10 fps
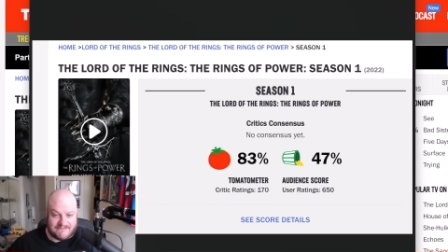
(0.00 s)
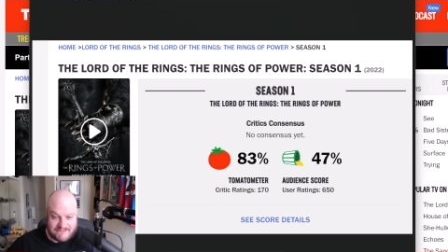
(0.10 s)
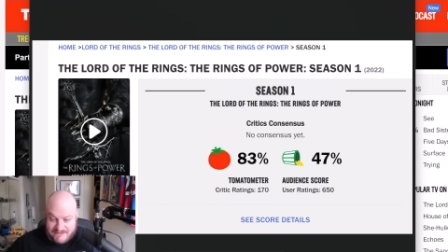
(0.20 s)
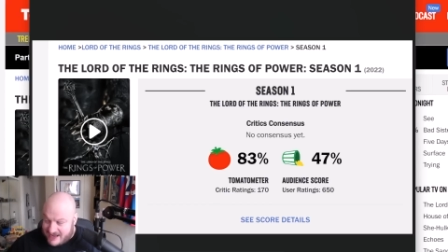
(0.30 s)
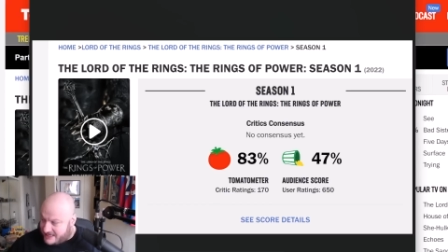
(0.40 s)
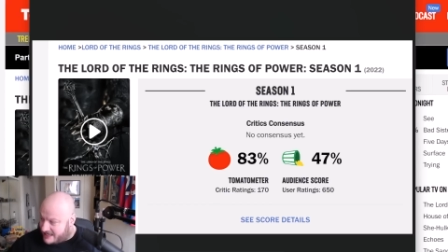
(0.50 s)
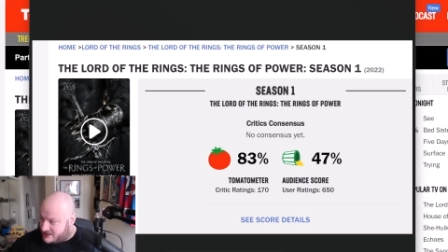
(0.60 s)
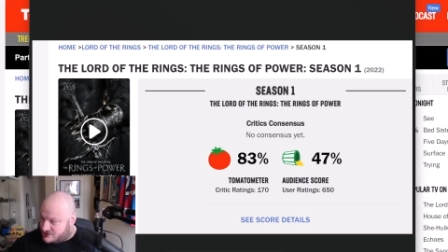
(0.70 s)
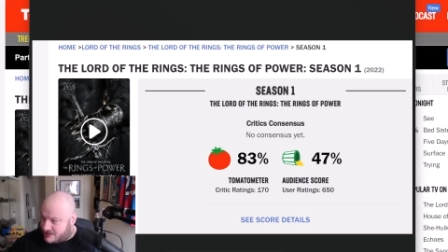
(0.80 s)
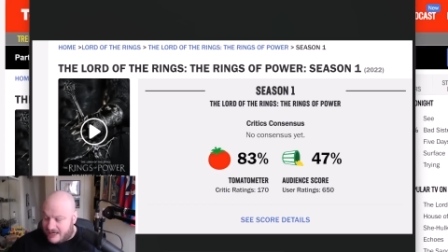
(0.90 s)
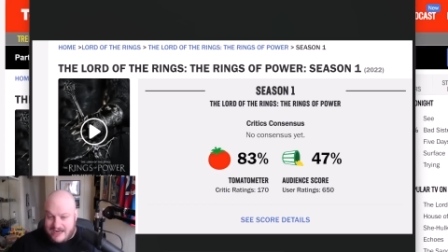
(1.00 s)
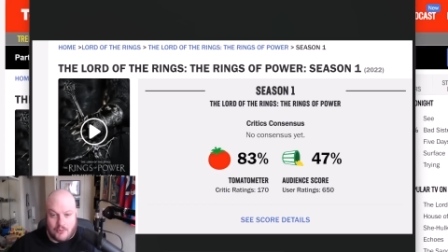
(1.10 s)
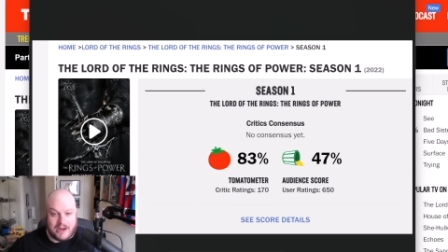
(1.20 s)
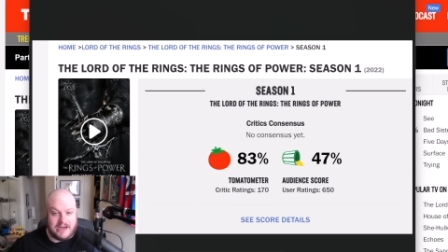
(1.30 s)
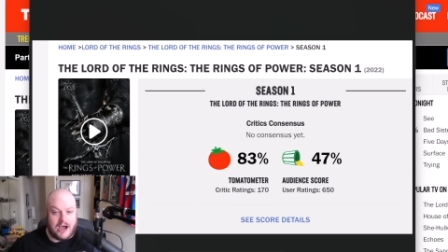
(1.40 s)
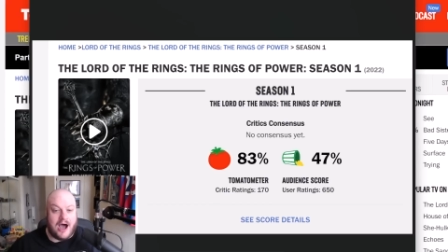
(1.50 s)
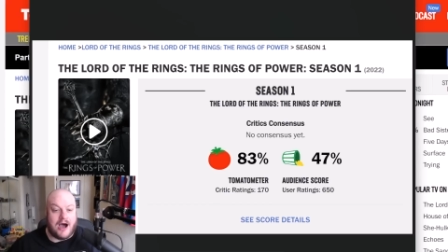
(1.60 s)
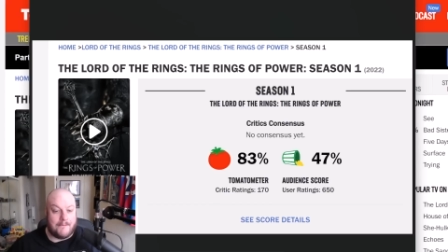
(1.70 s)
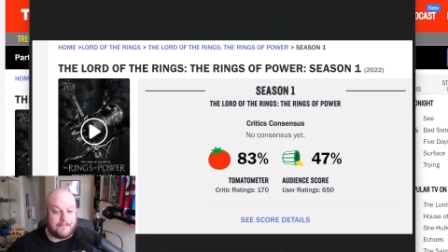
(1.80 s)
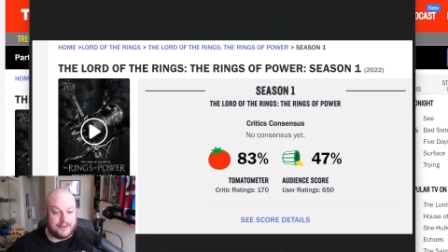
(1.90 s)
vanished, and it went
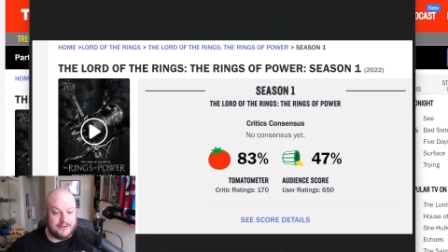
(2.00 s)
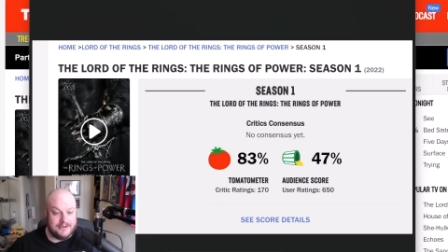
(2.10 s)
up